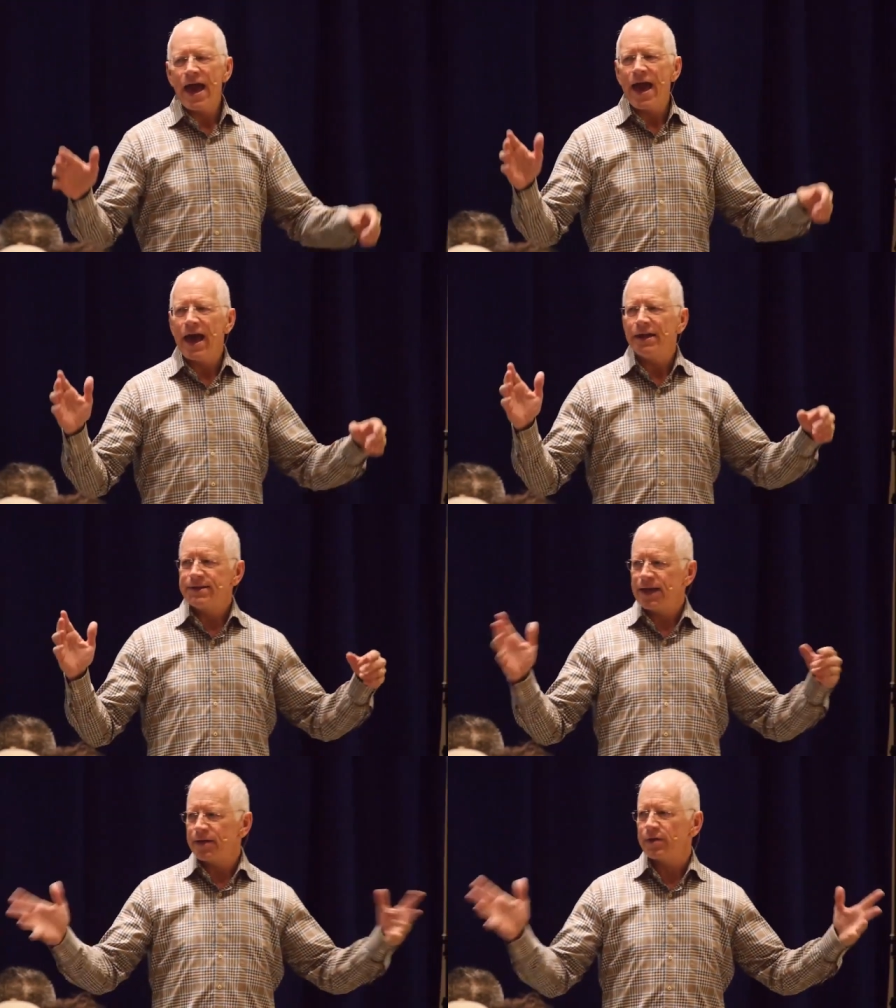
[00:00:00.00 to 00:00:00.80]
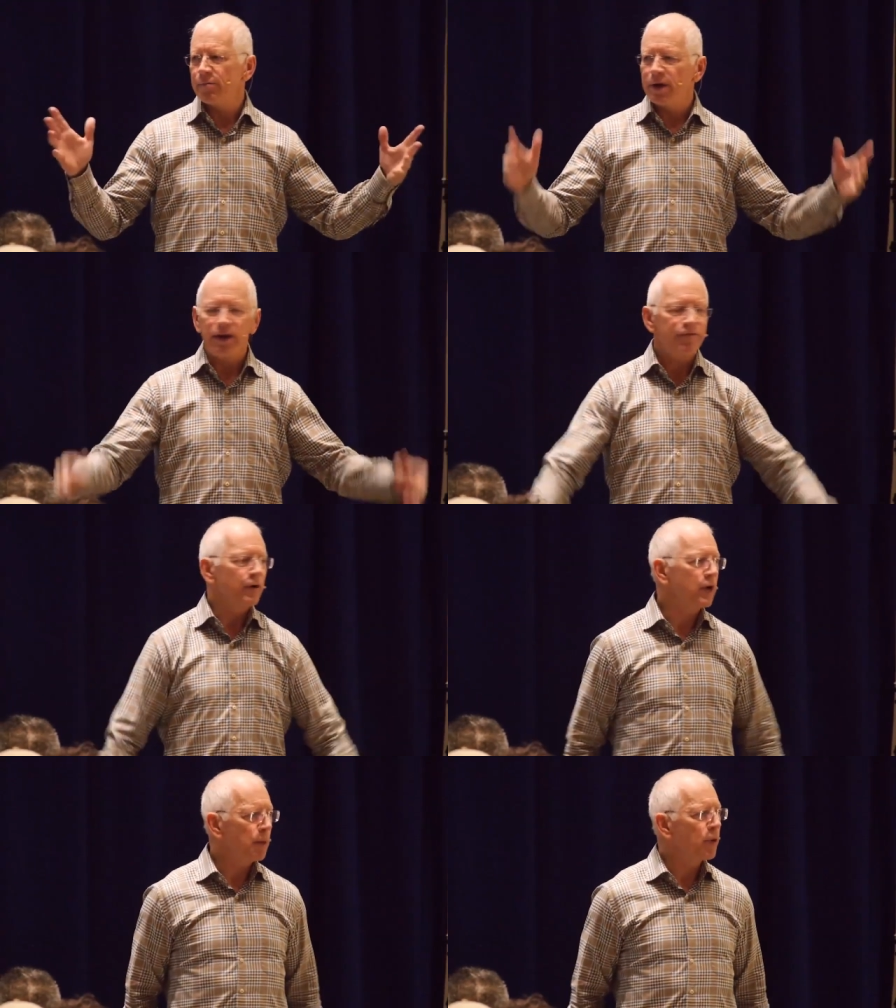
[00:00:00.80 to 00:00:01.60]
and take somebody
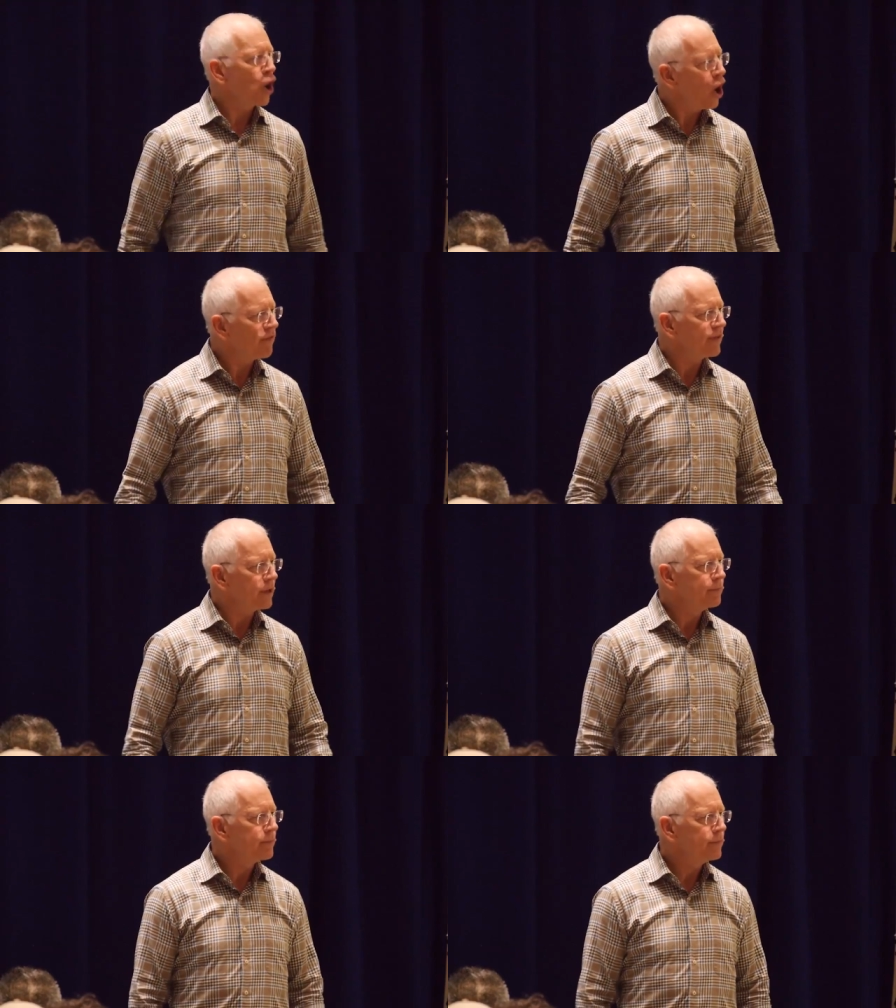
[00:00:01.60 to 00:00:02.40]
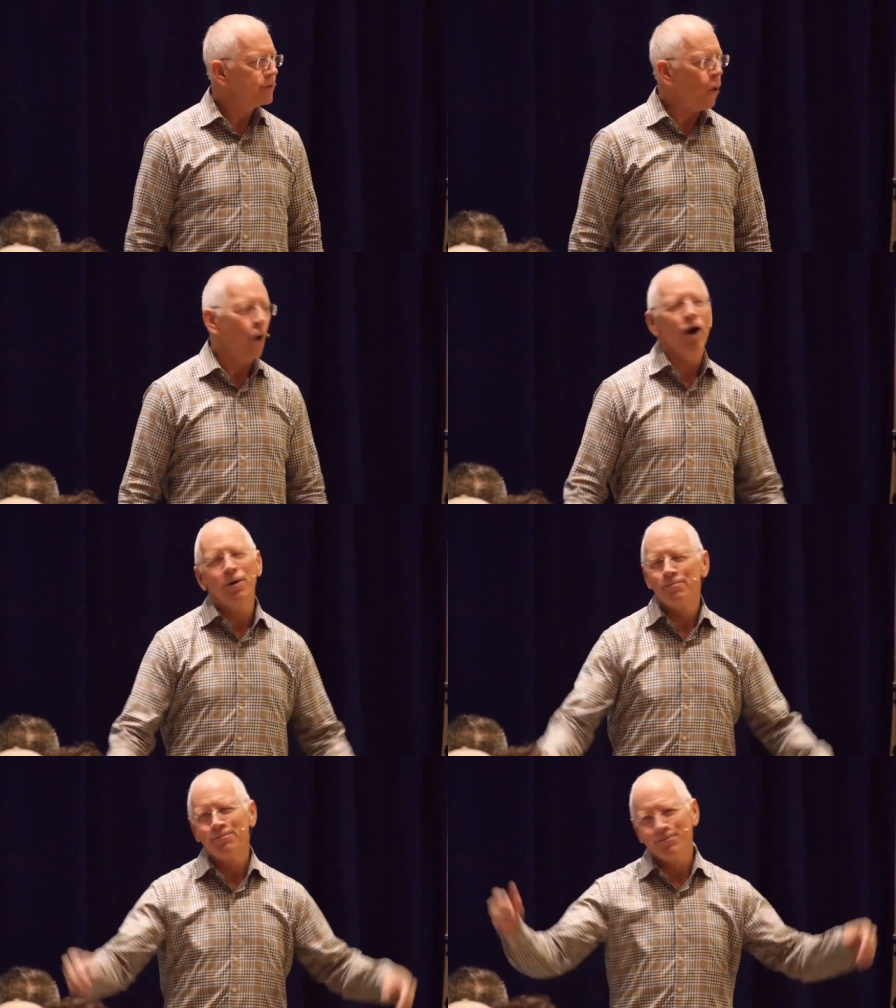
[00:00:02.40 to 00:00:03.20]
for a cup of coffee
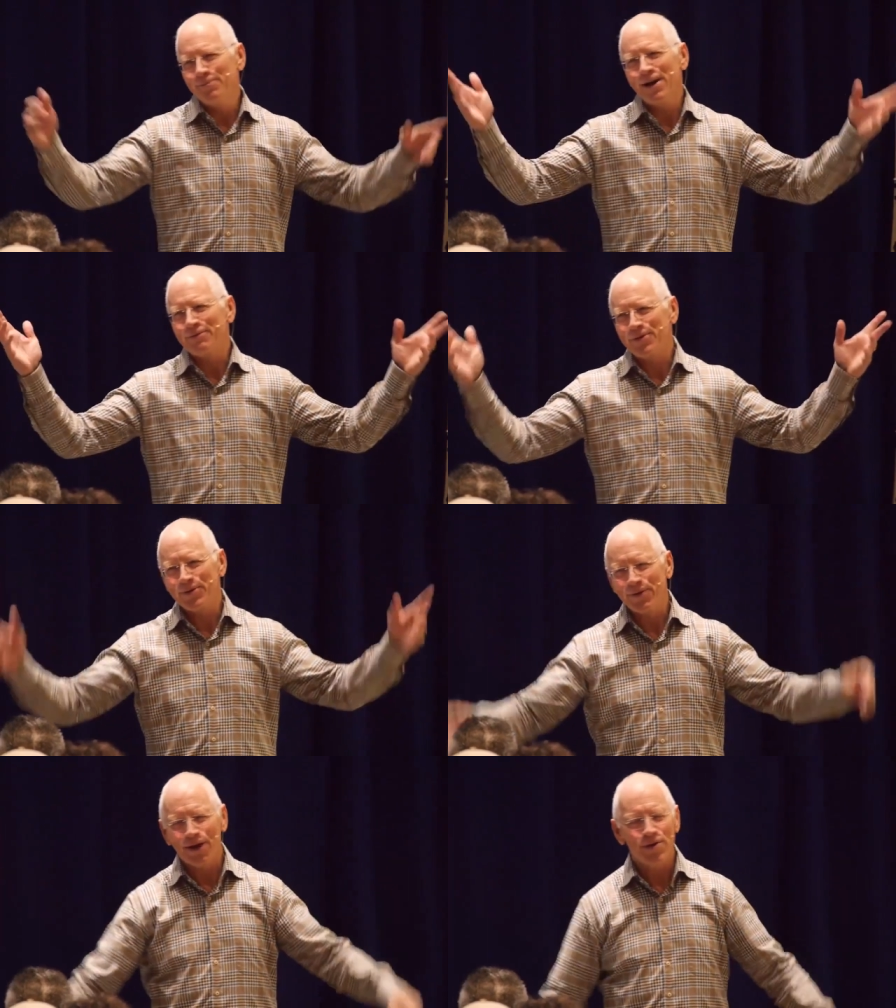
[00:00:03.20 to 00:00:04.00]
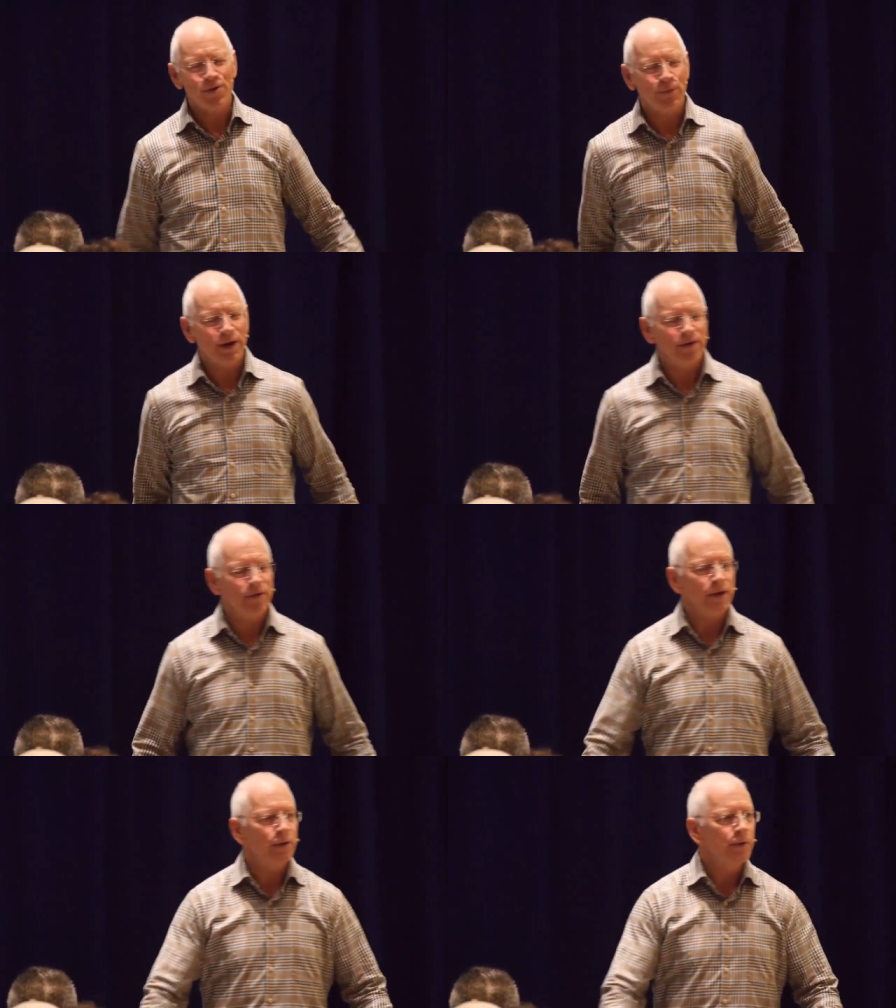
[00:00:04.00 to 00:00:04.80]
or breakfast or lunch or
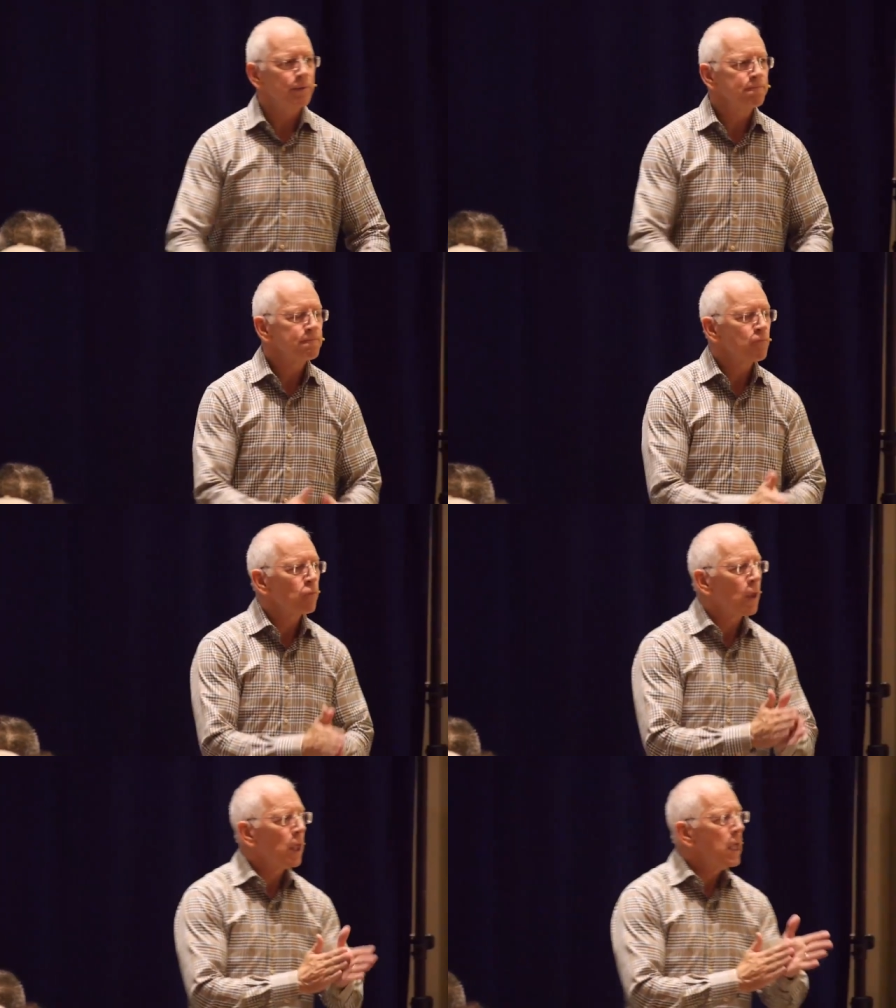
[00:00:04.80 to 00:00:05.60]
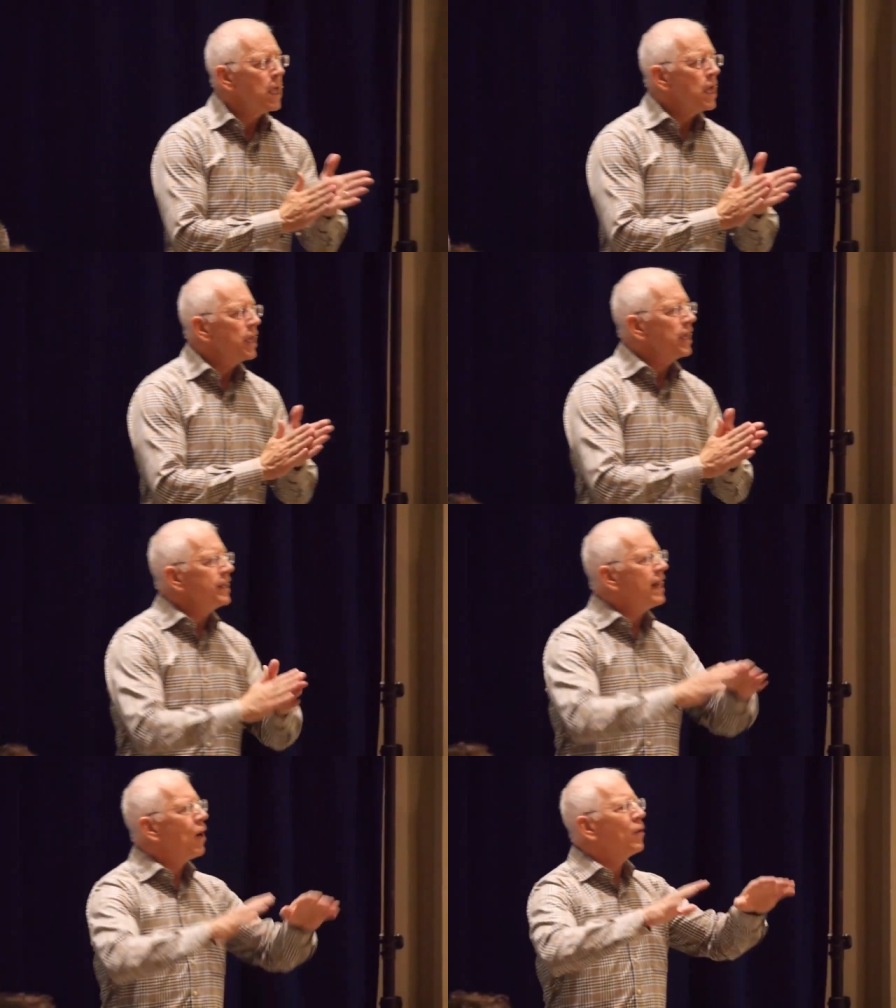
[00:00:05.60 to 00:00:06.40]
whatever it is.
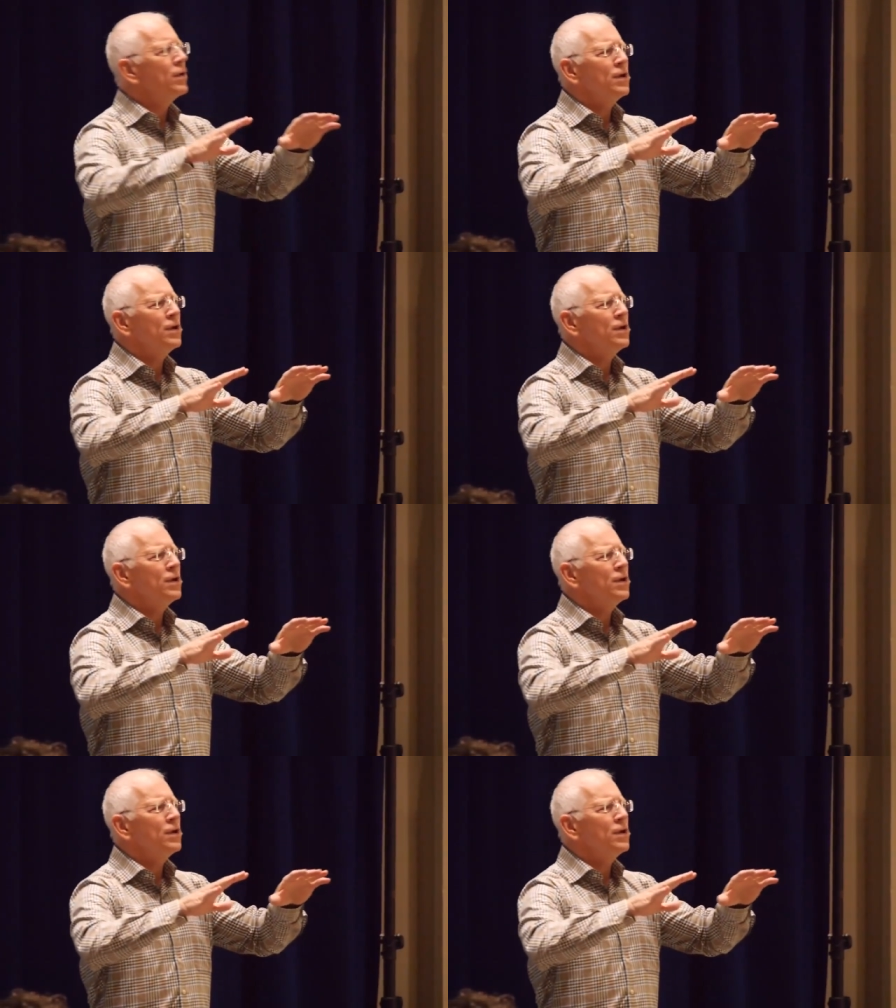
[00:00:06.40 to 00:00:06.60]
Now,